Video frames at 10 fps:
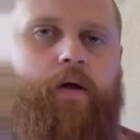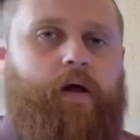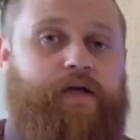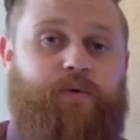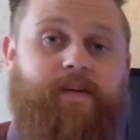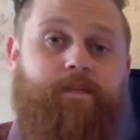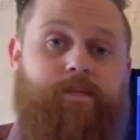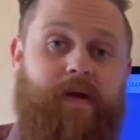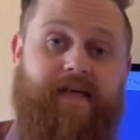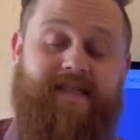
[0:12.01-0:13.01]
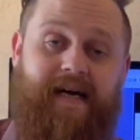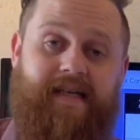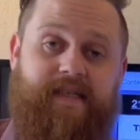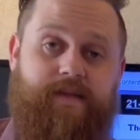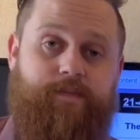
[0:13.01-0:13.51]
as we get
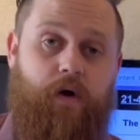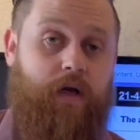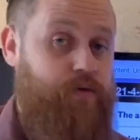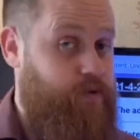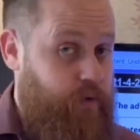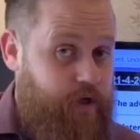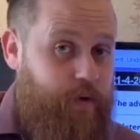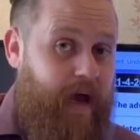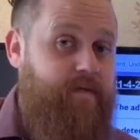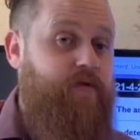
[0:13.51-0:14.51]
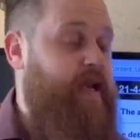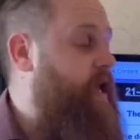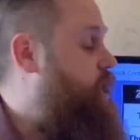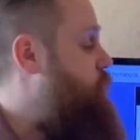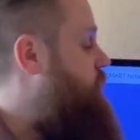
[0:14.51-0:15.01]
started, as we do every
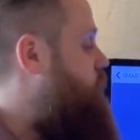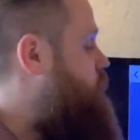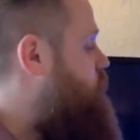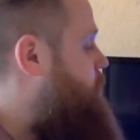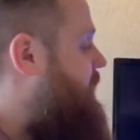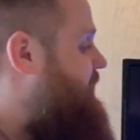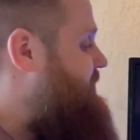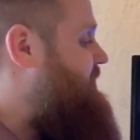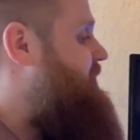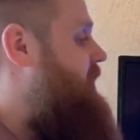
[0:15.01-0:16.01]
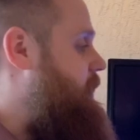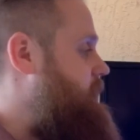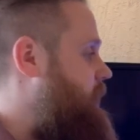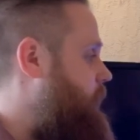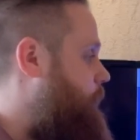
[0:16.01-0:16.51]
day, you have got a spag starter
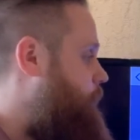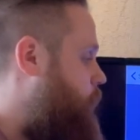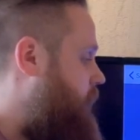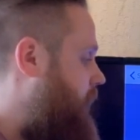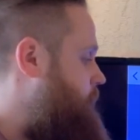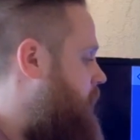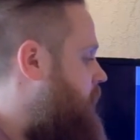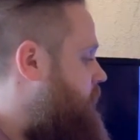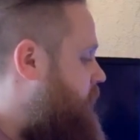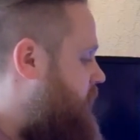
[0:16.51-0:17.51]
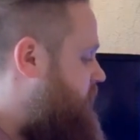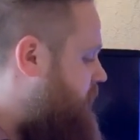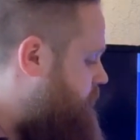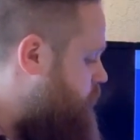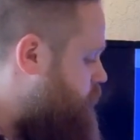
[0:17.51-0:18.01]
here, okay? There are
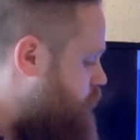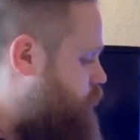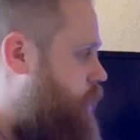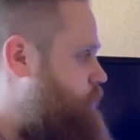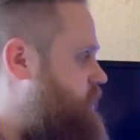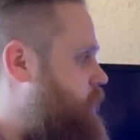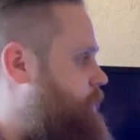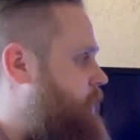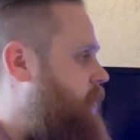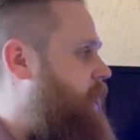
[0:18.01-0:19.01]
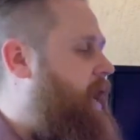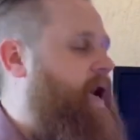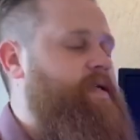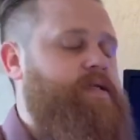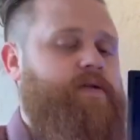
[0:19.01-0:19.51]
different terms here
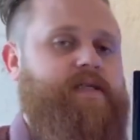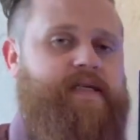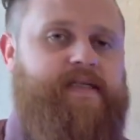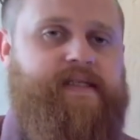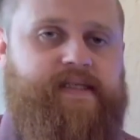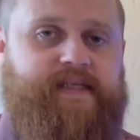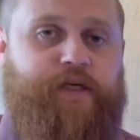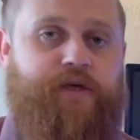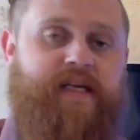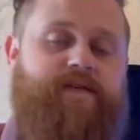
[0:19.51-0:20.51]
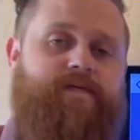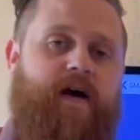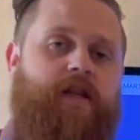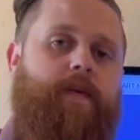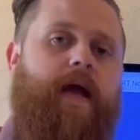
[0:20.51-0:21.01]
and the sentences that you need to
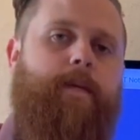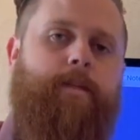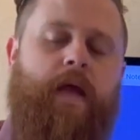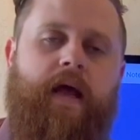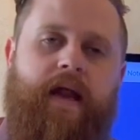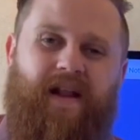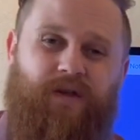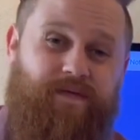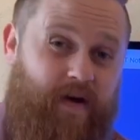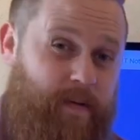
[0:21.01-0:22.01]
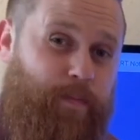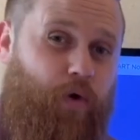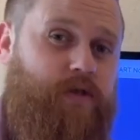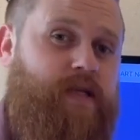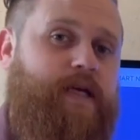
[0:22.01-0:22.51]
find them in. Now it's very
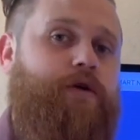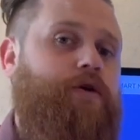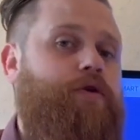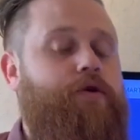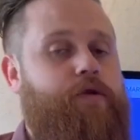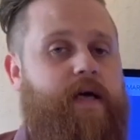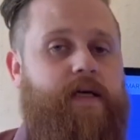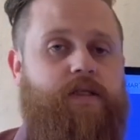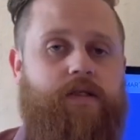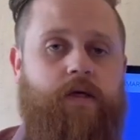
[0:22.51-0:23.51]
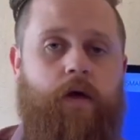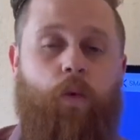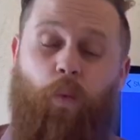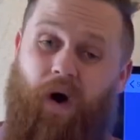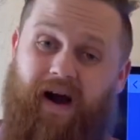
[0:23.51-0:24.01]
important that you do this.
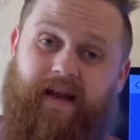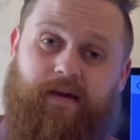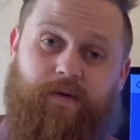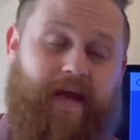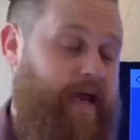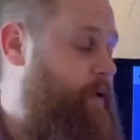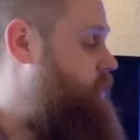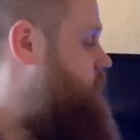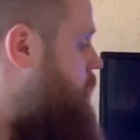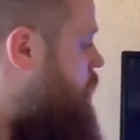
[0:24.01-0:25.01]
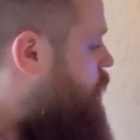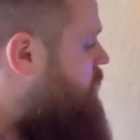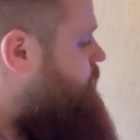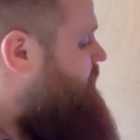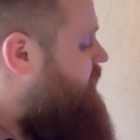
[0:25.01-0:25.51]
Why, do I hear you ask?
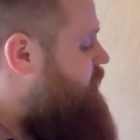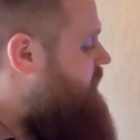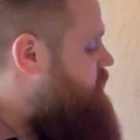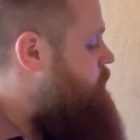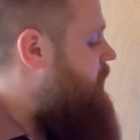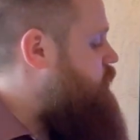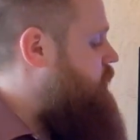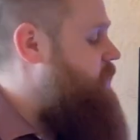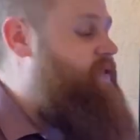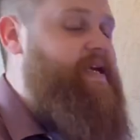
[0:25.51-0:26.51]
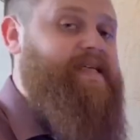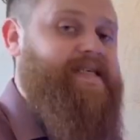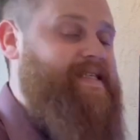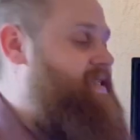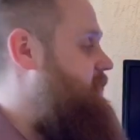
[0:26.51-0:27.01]
Well, you need to make sure that these are
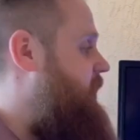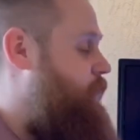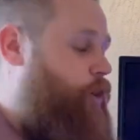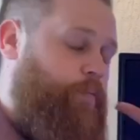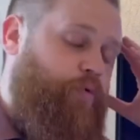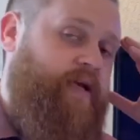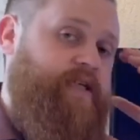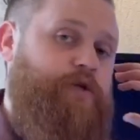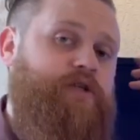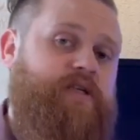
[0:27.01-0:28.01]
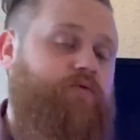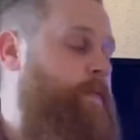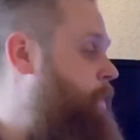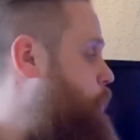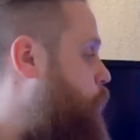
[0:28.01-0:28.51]
still in your brains, that you still
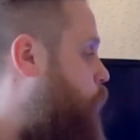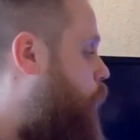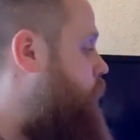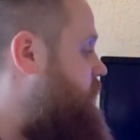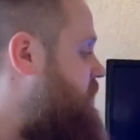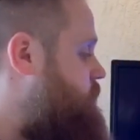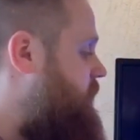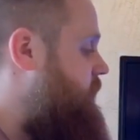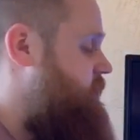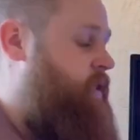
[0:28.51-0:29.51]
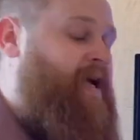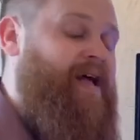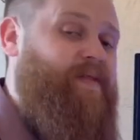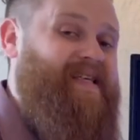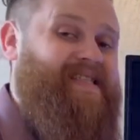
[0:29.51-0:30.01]
remember what these means.
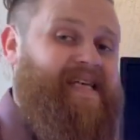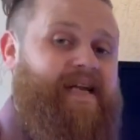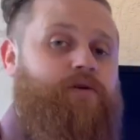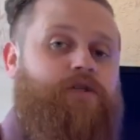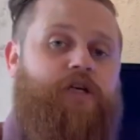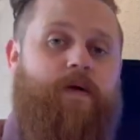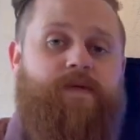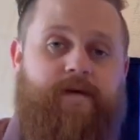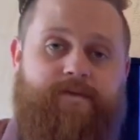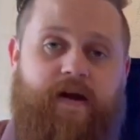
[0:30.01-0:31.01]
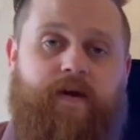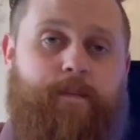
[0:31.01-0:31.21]
These technical terms are very